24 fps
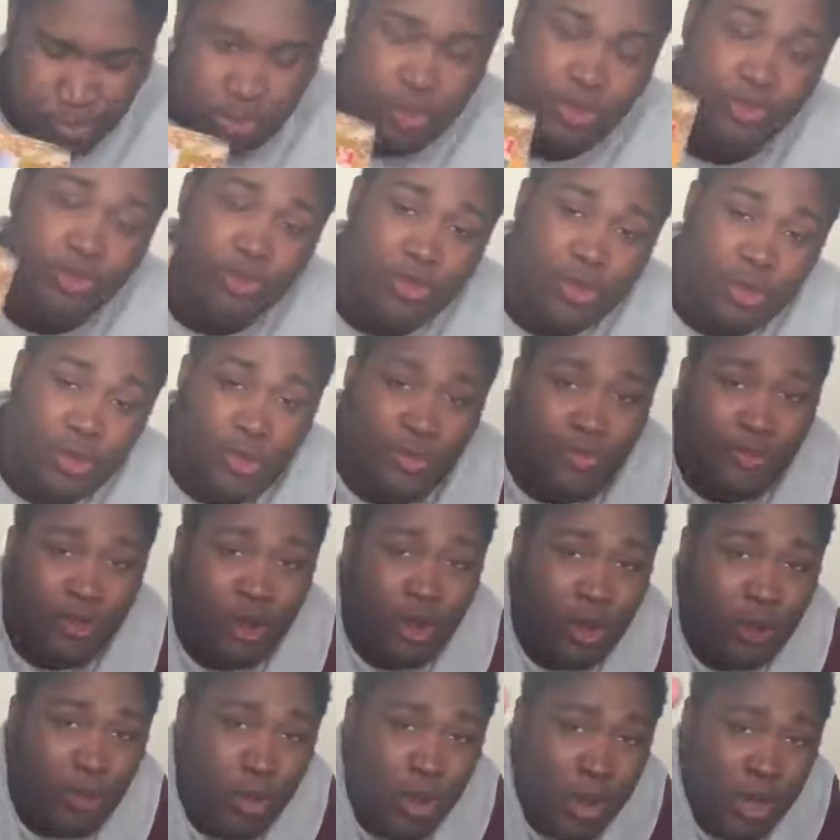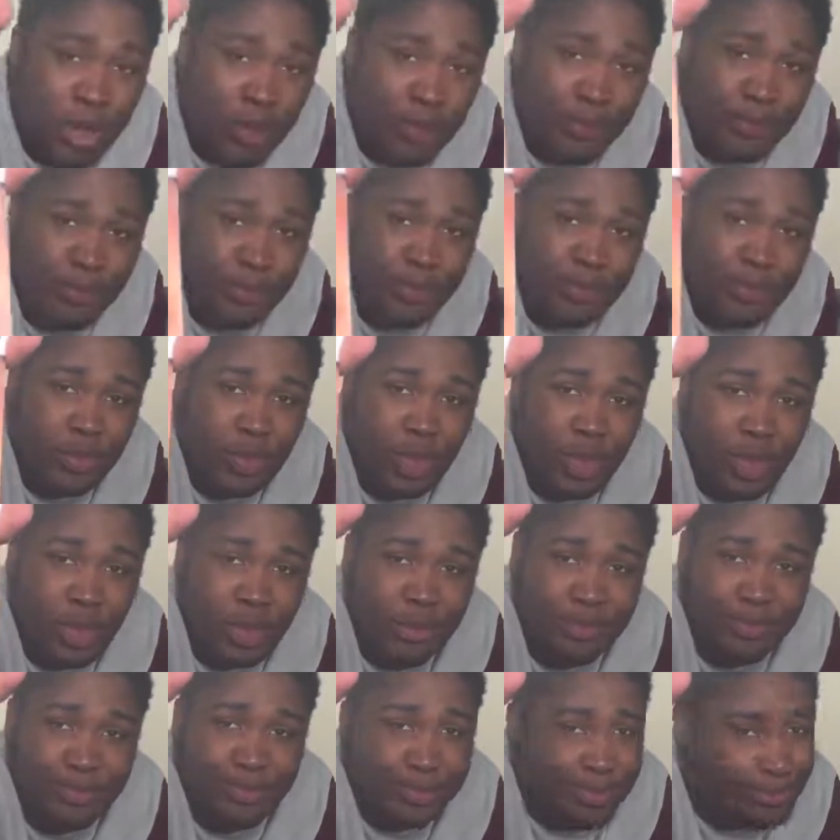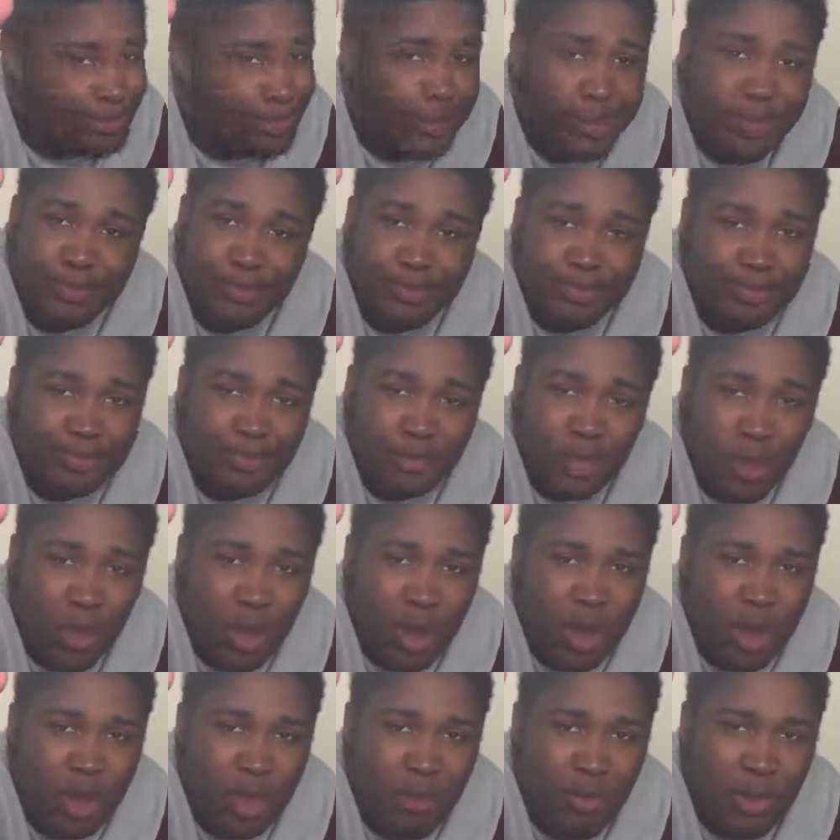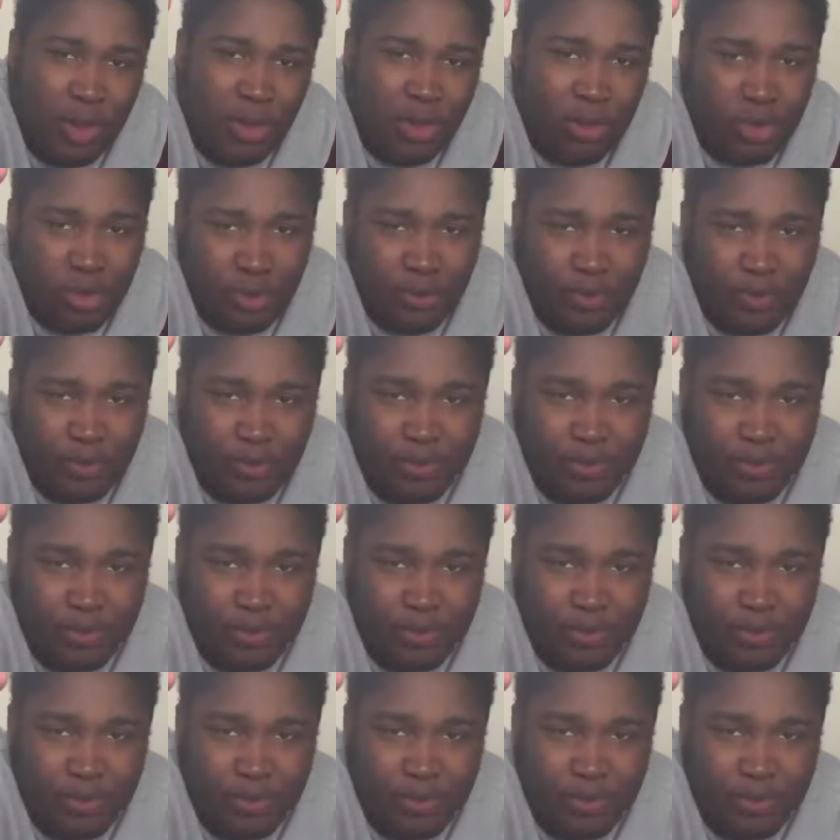So for her boy. Yeah. The one in the middle.